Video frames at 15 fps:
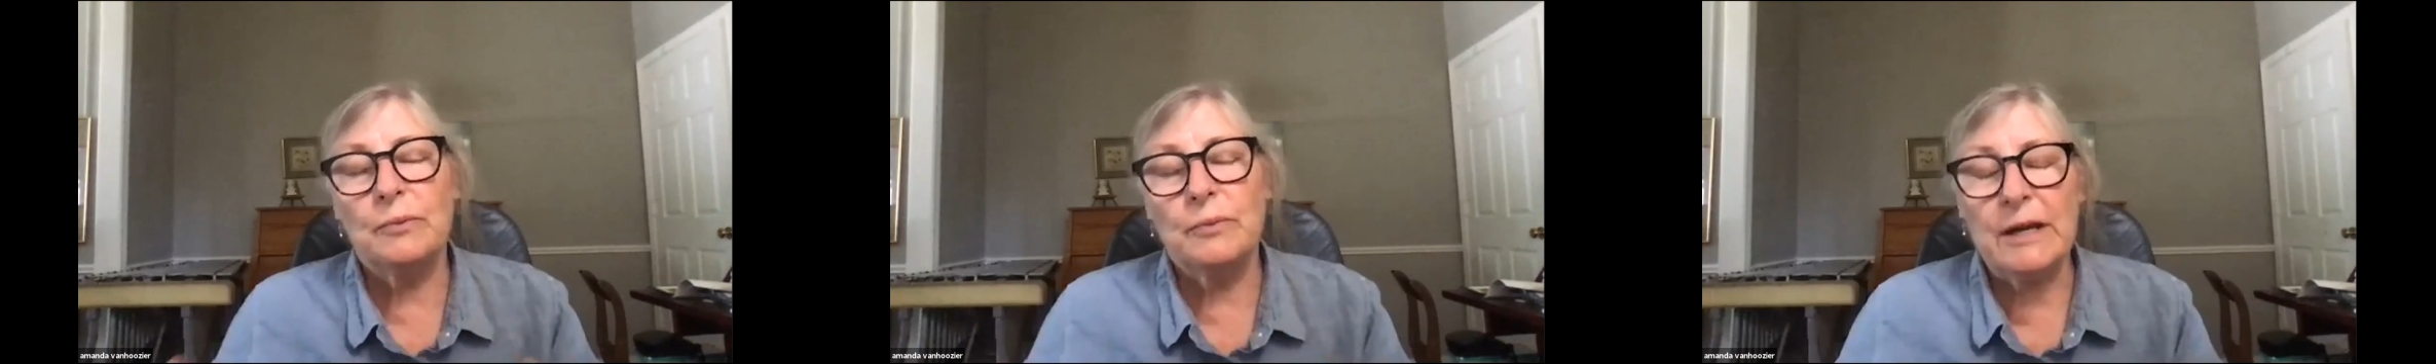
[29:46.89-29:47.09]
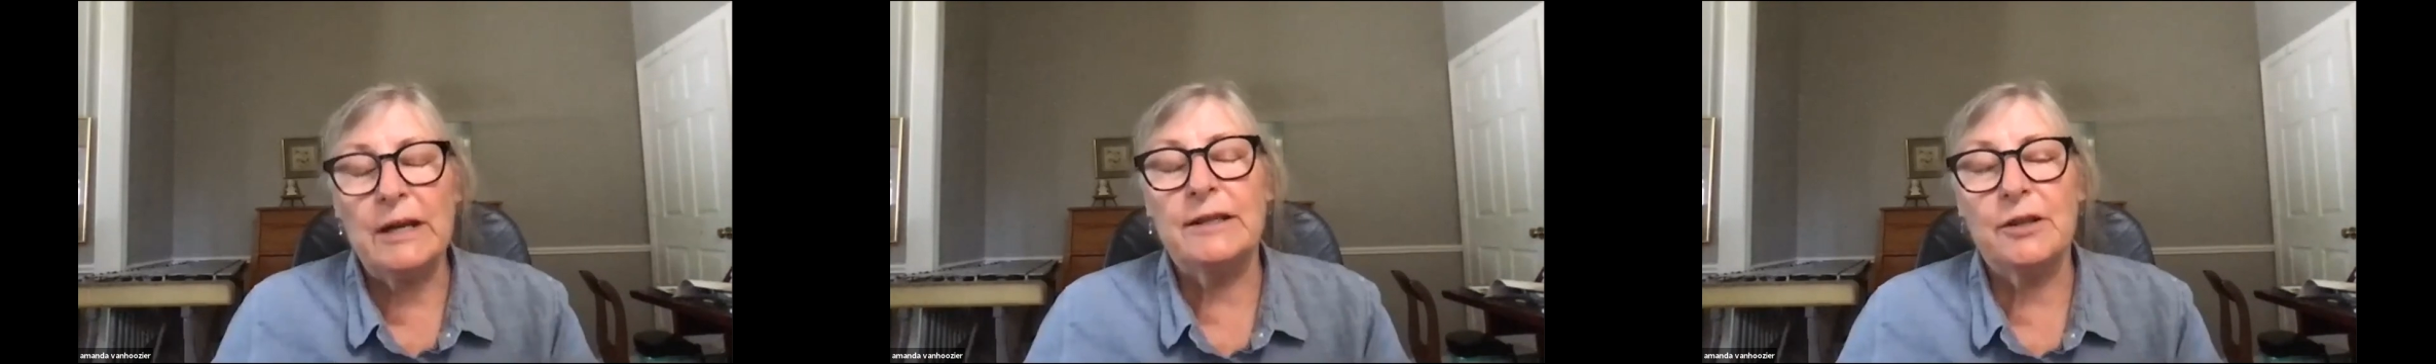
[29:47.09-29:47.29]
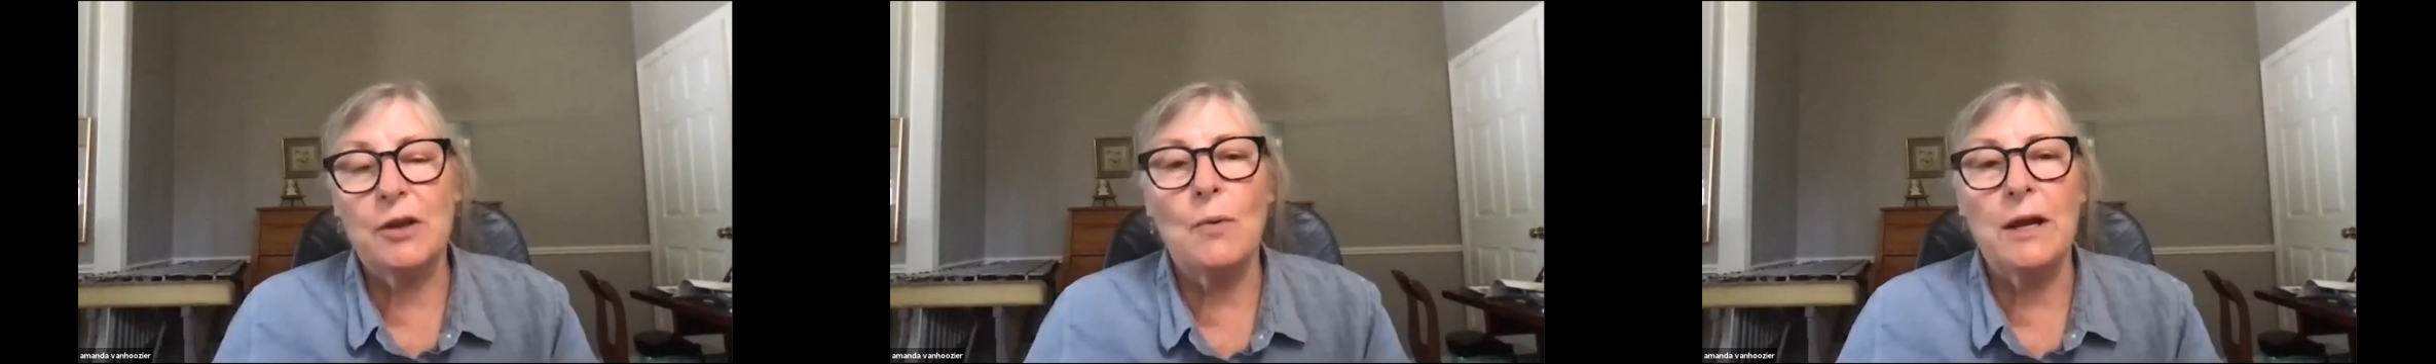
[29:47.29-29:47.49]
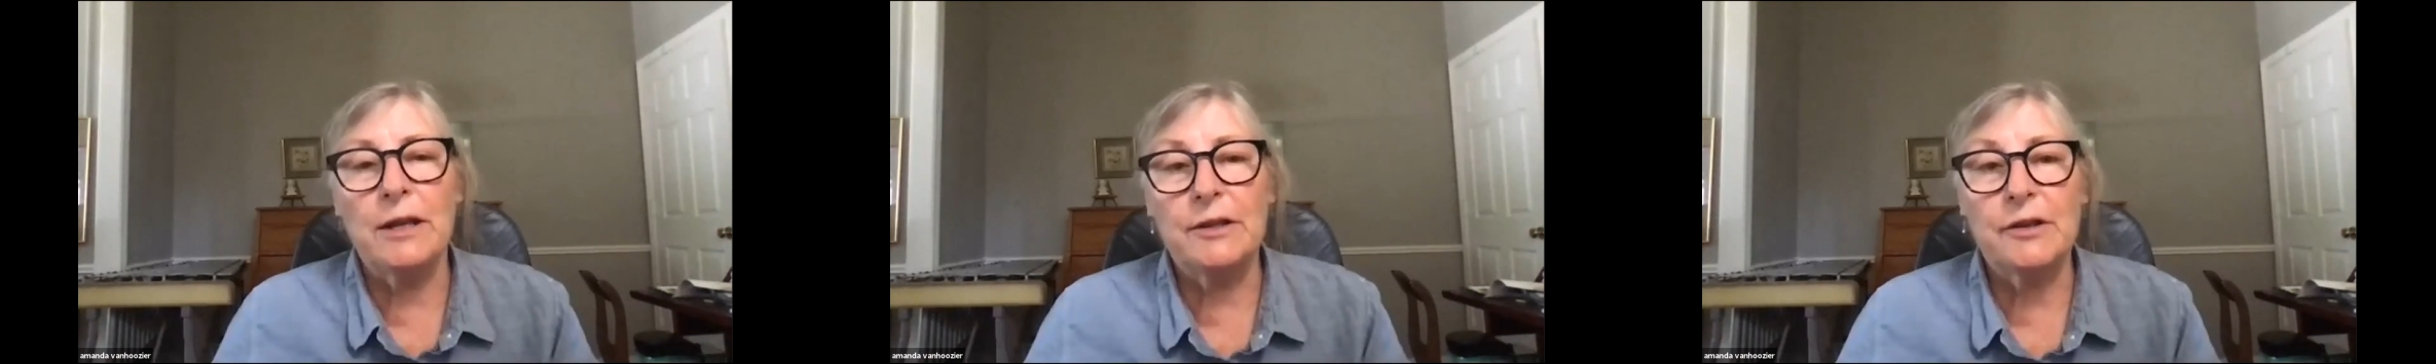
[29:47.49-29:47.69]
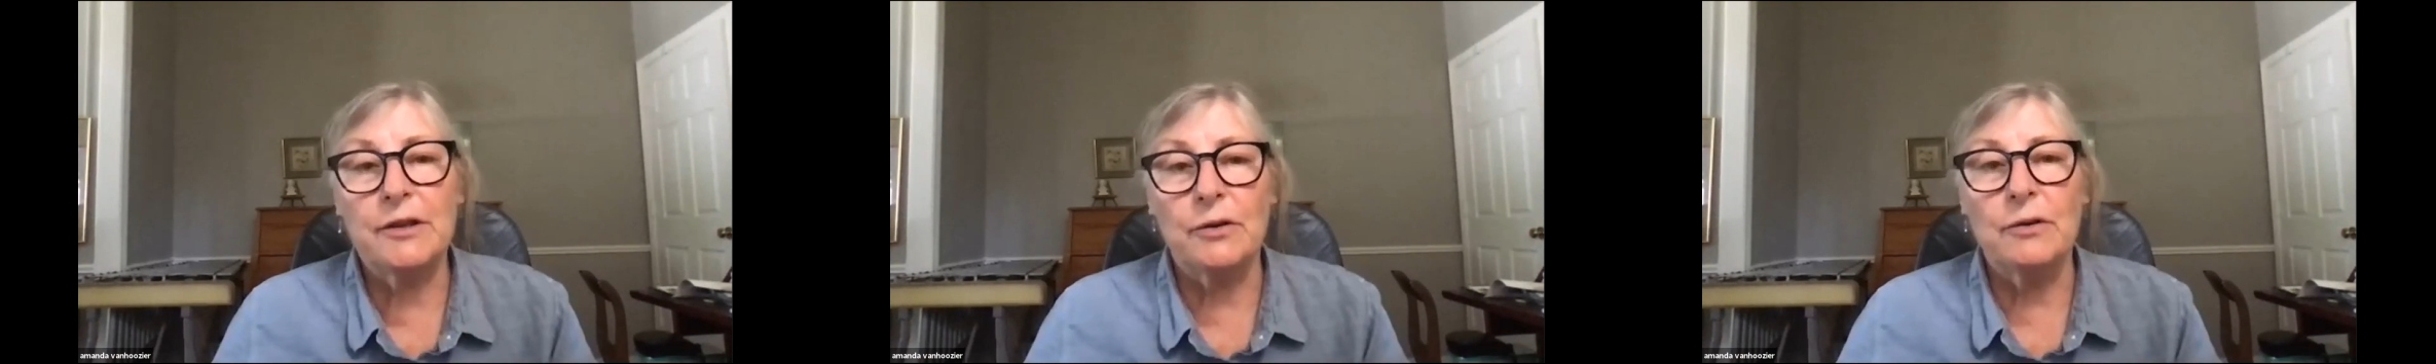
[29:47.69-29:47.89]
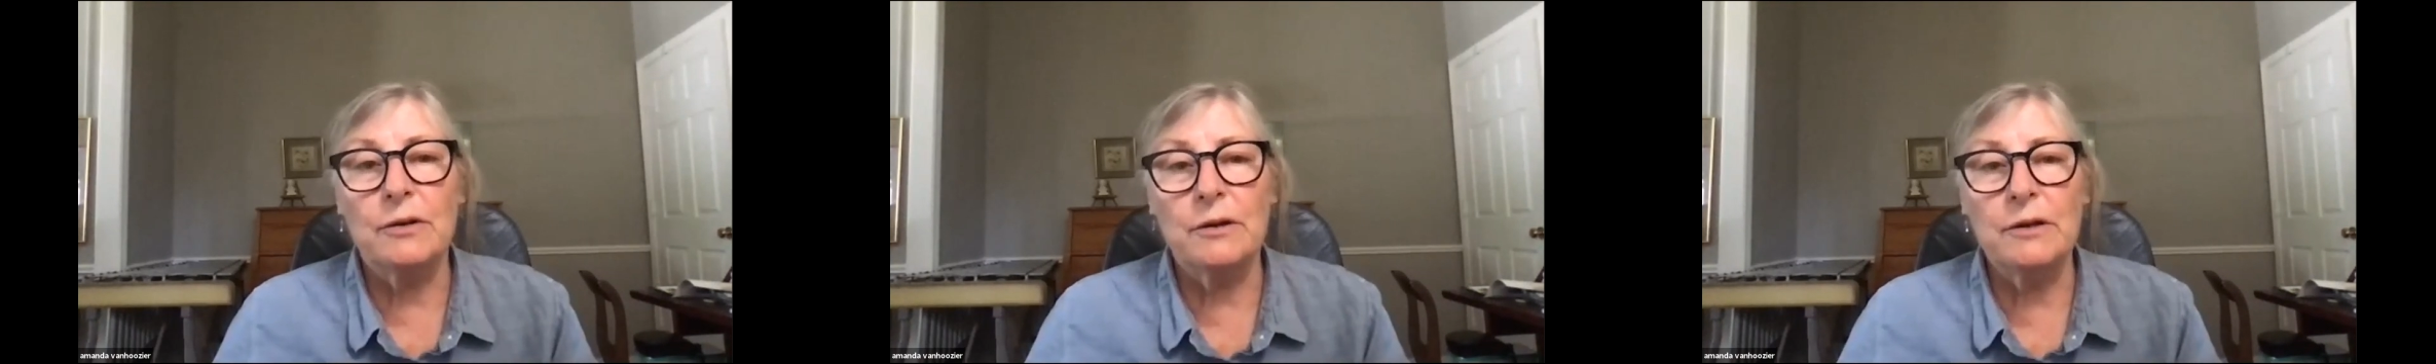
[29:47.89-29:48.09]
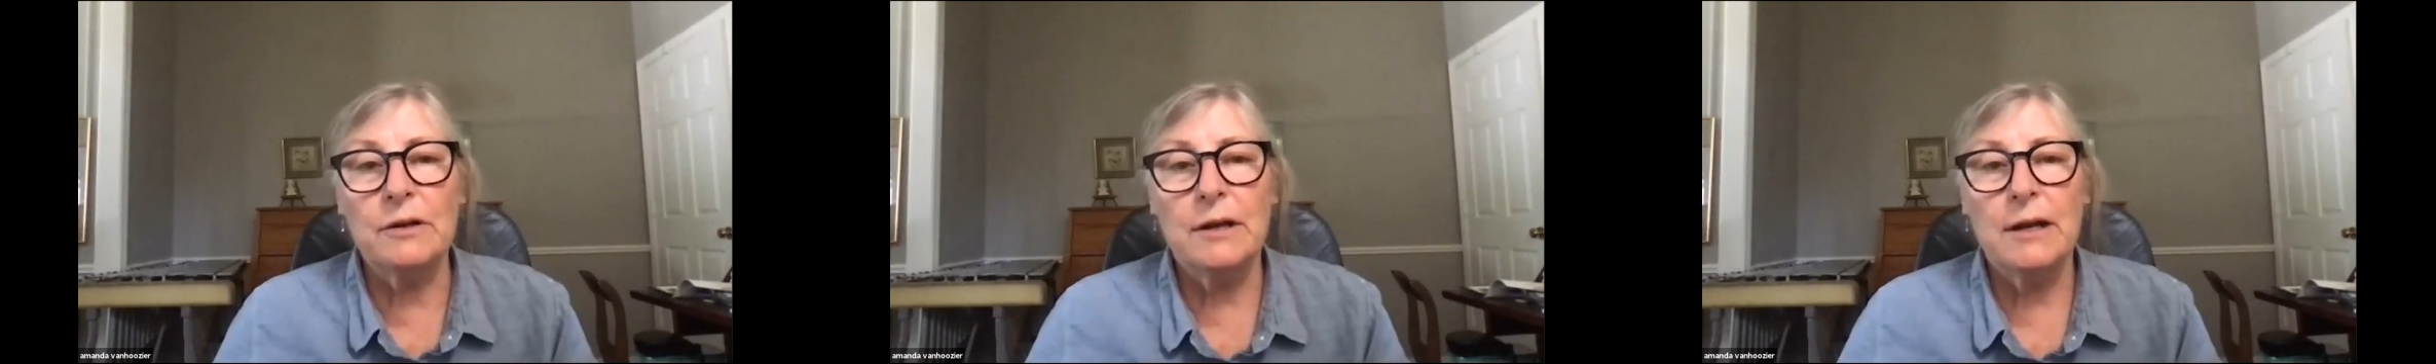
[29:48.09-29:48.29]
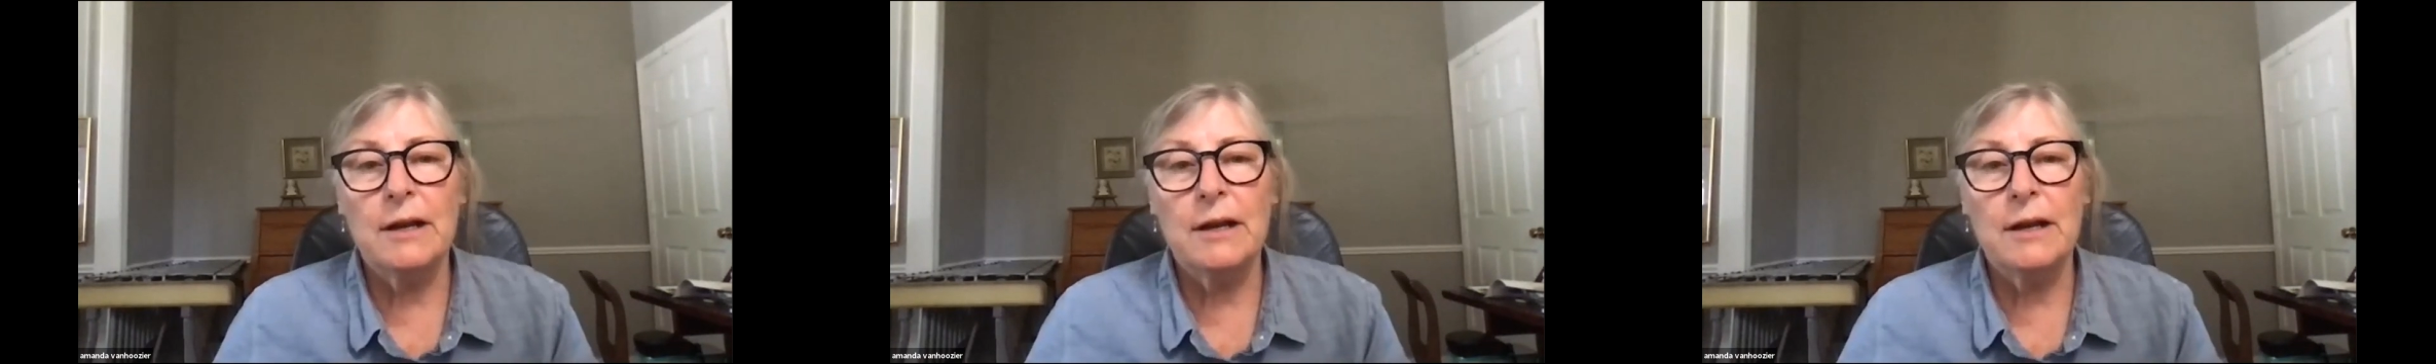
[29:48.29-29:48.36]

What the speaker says: it's so uncertain